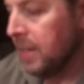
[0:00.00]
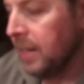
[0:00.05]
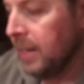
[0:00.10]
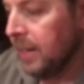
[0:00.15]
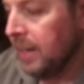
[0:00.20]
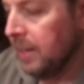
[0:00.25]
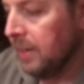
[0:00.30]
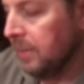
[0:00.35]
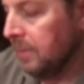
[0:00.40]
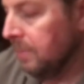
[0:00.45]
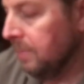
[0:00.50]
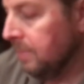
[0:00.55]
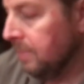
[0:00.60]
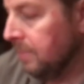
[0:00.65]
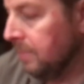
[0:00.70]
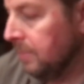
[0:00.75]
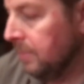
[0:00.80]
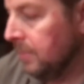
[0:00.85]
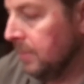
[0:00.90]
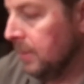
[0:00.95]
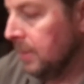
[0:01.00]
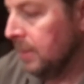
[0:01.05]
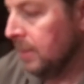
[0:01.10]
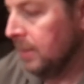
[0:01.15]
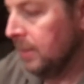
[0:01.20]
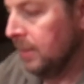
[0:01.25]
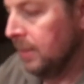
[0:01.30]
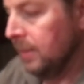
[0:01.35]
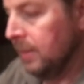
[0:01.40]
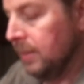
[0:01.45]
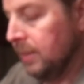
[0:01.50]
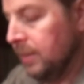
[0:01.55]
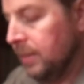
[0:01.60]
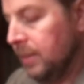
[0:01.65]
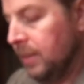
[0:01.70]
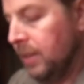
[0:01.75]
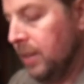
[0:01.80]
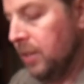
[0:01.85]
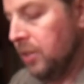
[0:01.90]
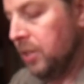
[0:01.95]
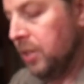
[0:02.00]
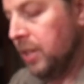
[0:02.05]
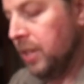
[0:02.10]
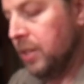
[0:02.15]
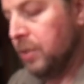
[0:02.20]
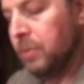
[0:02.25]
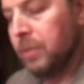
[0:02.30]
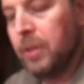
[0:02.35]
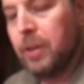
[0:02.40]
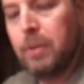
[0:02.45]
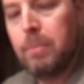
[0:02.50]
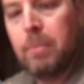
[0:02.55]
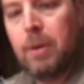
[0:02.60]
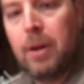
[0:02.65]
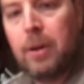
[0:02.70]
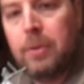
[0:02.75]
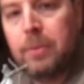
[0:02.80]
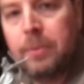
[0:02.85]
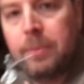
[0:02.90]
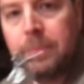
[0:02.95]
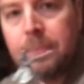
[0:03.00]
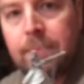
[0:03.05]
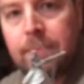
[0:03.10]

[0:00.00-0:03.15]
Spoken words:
in here. There she is with her bow.